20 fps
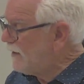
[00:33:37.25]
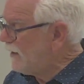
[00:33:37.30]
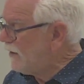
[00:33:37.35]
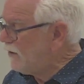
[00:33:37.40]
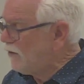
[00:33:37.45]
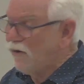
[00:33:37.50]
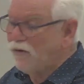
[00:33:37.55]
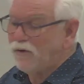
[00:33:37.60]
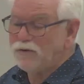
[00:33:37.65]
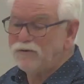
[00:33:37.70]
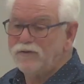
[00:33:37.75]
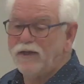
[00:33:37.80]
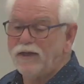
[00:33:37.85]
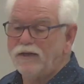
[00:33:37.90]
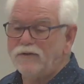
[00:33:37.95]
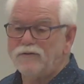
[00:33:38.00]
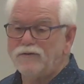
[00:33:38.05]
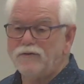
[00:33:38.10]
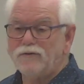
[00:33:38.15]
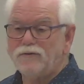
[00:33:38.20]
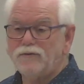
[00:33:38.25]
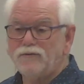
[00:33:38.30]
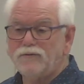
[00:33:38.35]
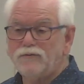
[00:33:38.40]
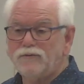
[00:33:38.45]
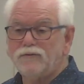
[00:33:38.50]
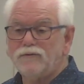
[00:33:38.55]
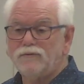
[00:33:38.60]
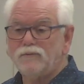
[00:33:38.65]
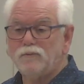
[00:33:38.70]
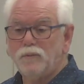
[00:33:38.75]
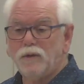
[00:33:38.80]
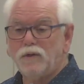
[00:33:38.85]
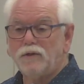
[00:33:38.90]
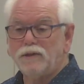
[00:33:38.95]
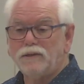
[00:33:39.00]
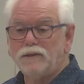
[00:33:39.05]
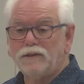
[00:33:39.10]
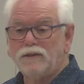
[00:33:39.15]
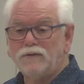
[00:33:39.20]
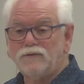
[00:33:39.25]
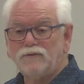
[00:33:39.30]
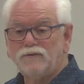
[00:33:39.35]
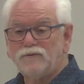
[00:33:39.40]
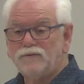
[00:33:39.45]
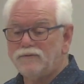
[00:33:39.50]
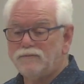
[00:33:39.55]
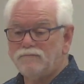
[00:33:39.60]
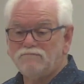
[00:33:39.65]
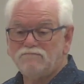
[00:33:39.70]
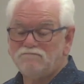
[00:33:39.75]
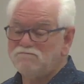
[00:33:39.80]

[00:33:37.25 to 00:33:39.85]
And all it takes is willingness.